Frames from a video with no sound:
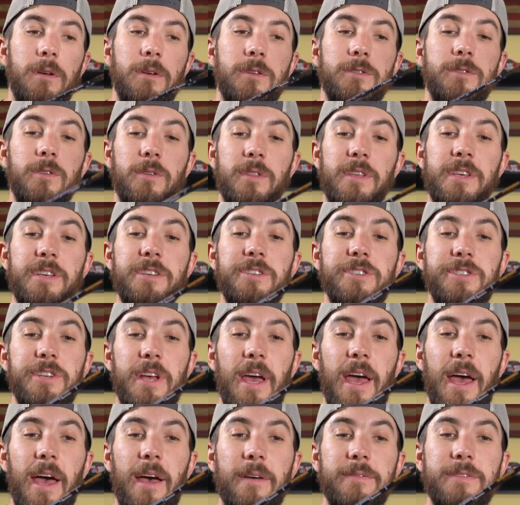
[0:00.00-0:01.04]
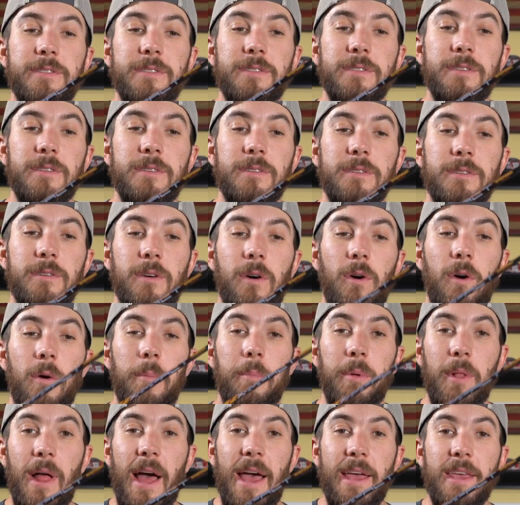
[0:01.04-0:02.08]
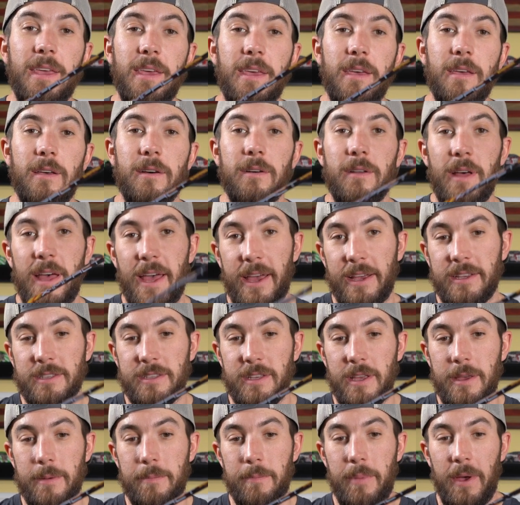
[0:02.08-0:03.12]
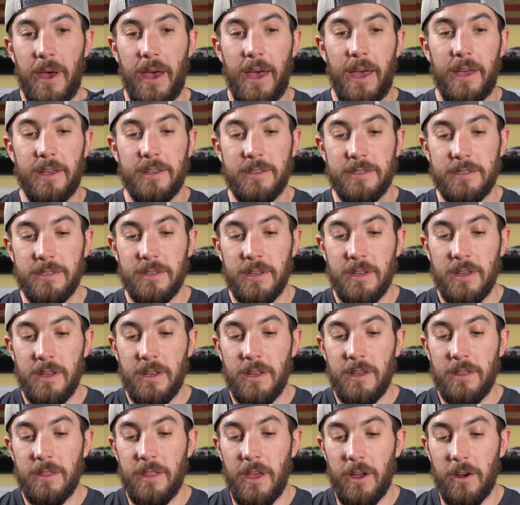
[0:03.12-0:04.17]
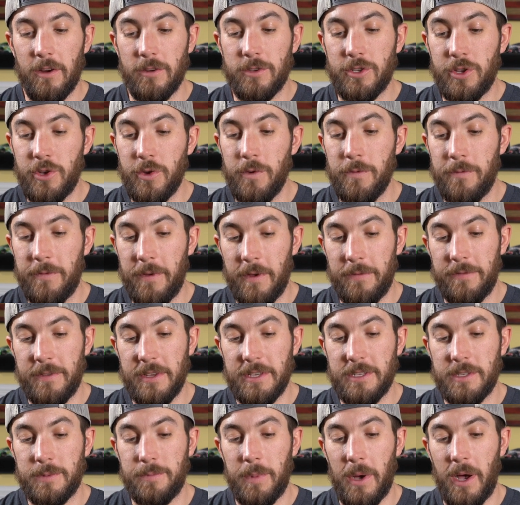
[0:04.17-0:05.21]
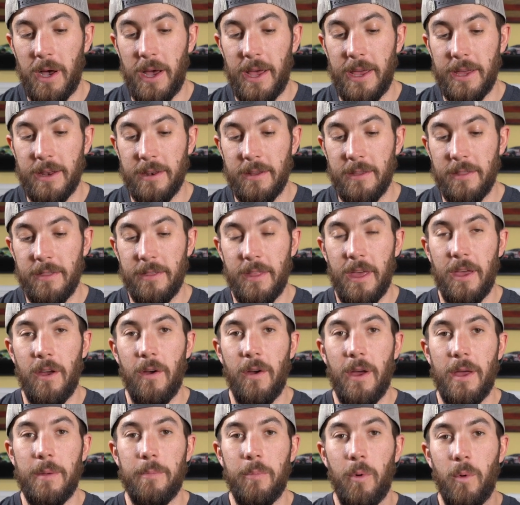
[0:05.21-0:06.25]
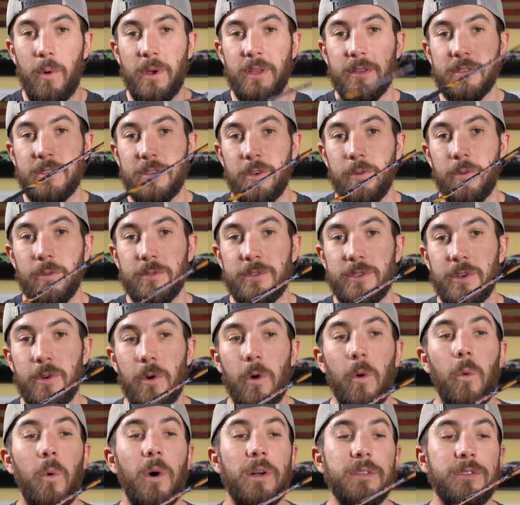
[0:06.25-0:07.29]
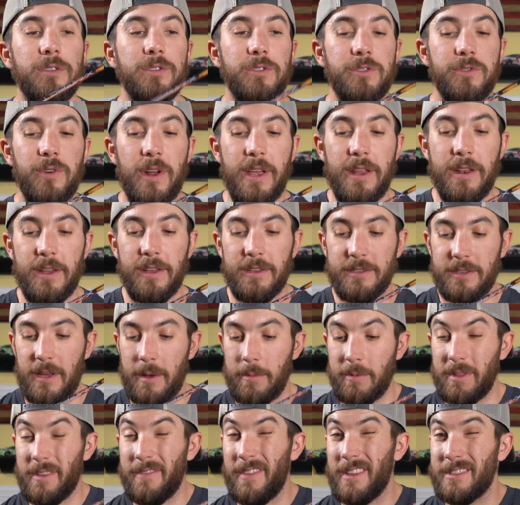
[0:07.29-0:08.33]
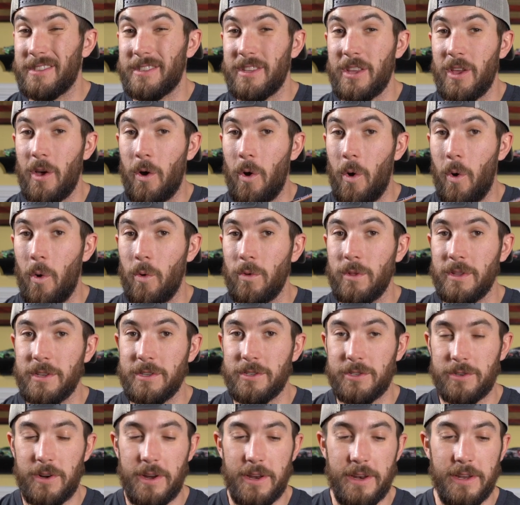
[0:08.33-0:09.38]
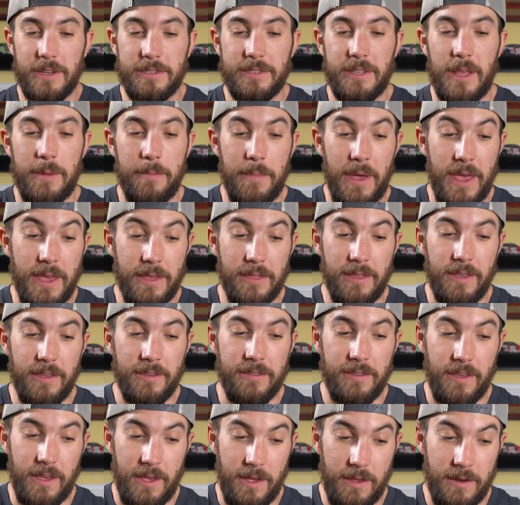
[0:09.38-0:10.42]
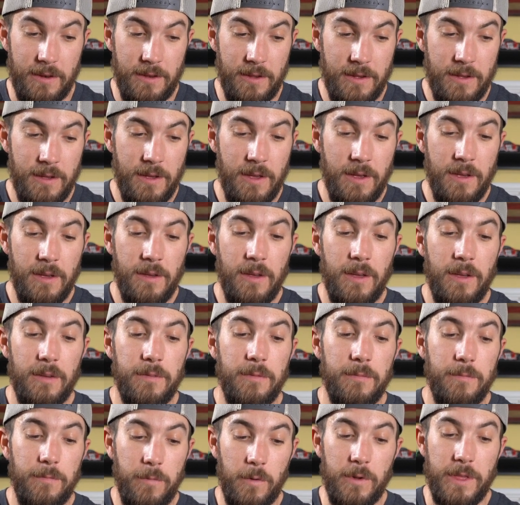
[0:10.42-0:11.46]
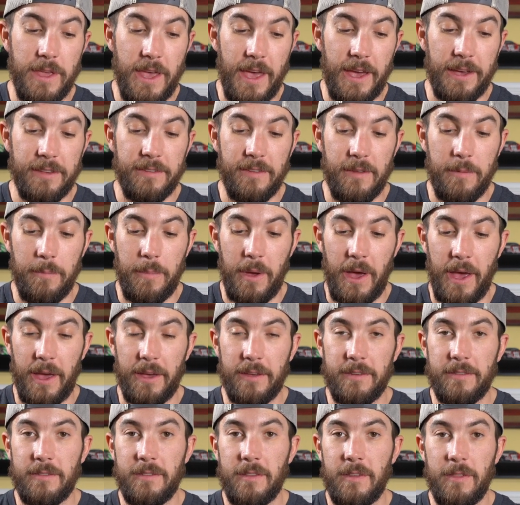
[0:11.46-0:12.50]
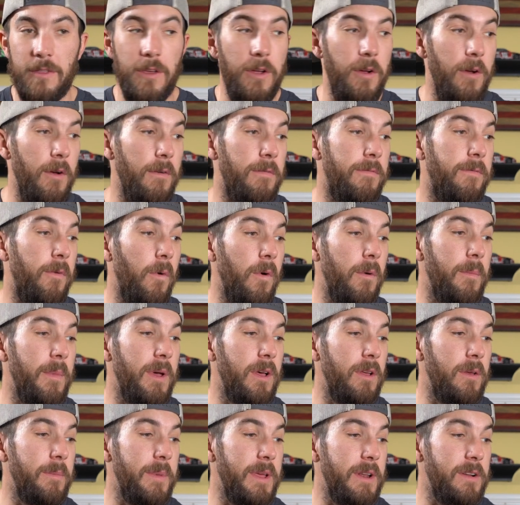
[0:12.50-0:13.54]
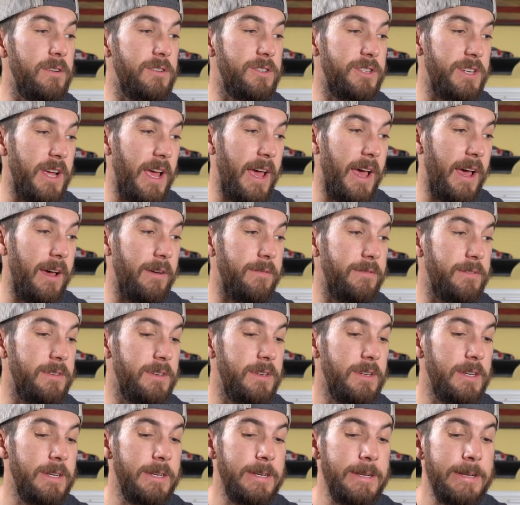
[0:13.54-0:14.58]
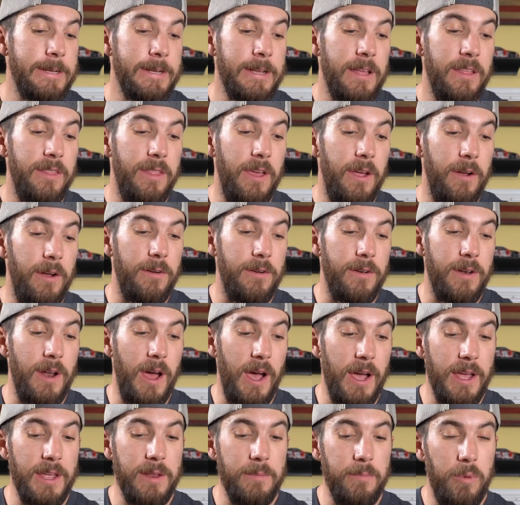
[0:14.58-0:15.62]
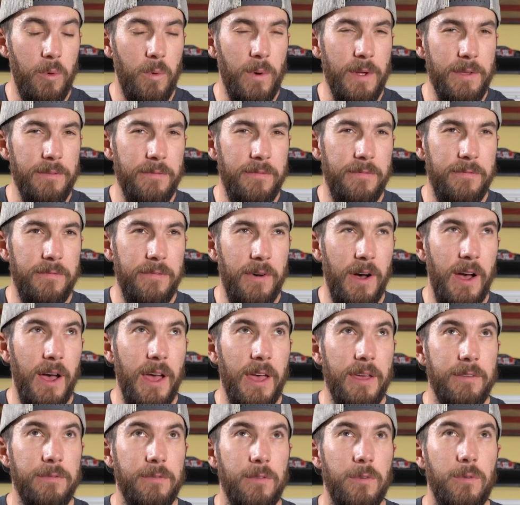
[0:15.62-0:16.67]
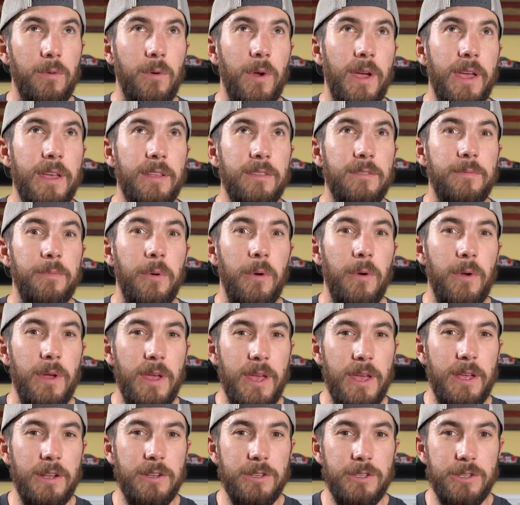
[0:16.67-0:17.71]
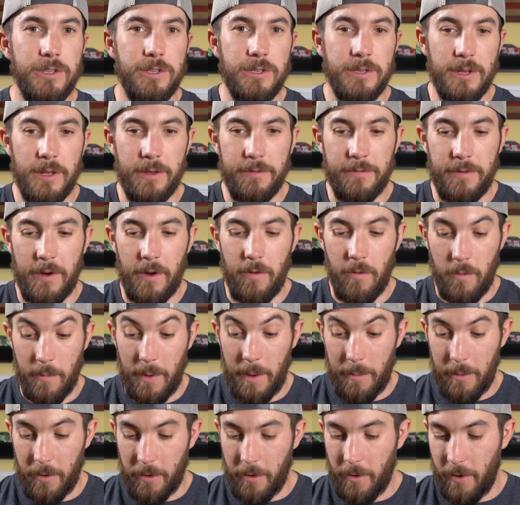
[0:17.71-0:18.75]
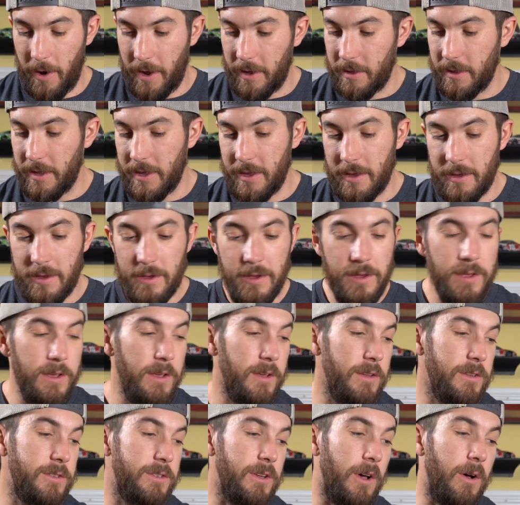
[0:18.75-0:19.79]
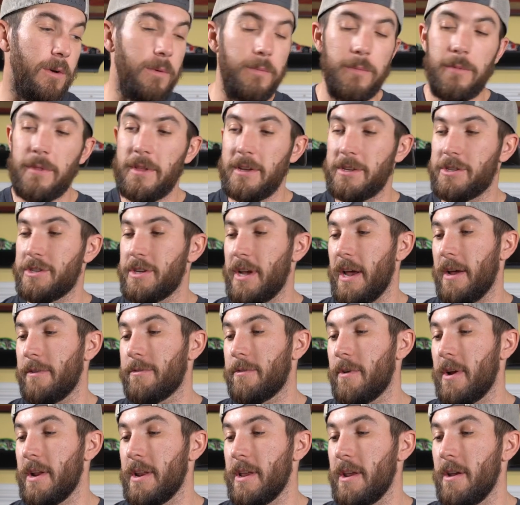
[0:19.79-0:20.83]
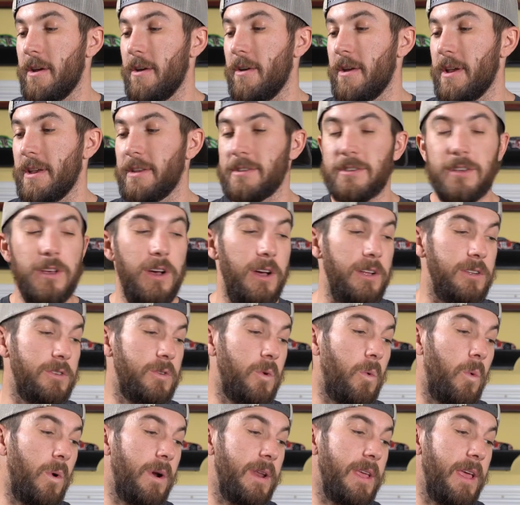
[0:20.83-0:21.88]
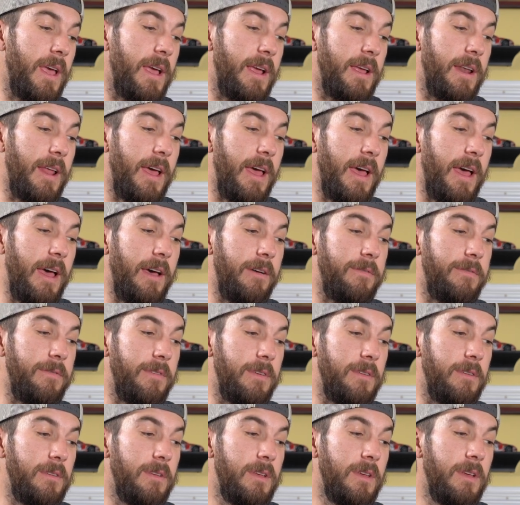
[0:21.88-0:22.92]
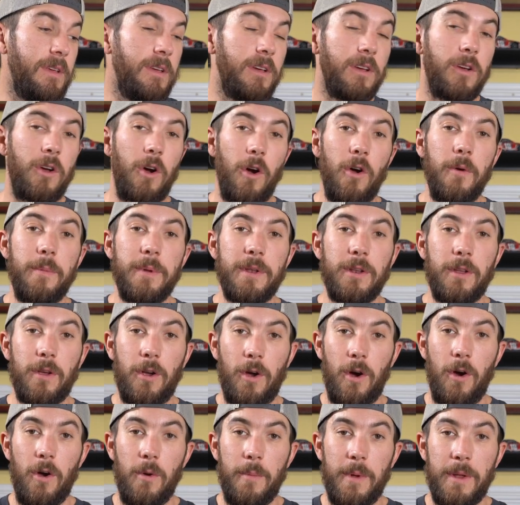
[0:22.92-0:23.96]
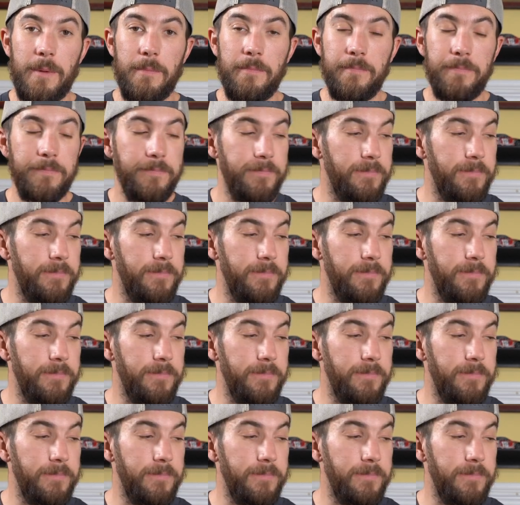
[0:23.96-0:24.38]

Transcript: So these shafts are Black Eagle X impacts. They are 250 spine. They are a .001 straightness. I believe that's the only straightness they make these in for the X impacts. They are a 4mm shaft. They 9.5 grains per inch, if I remember correctly. So this shaft right here is cut 28.5 carbon to carbon.